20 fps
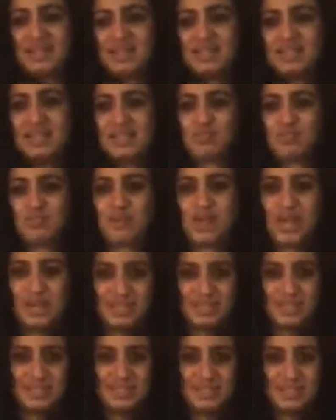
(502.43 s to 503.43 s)
these
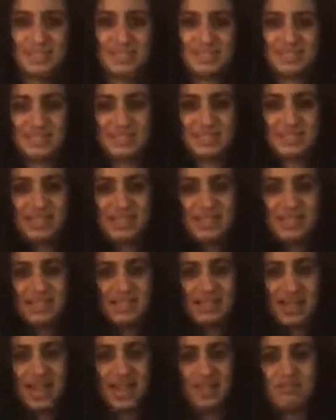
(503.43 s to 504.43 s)
practices
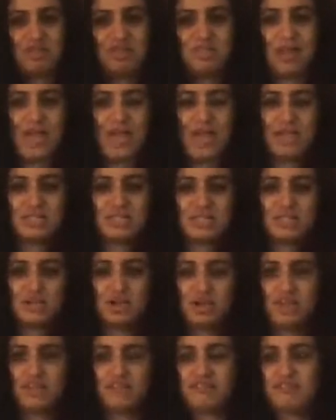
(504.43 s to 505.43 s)
that have been passed
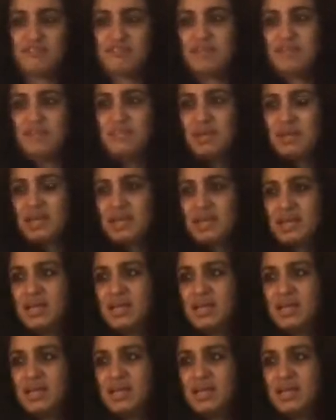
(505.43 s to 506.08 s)
on from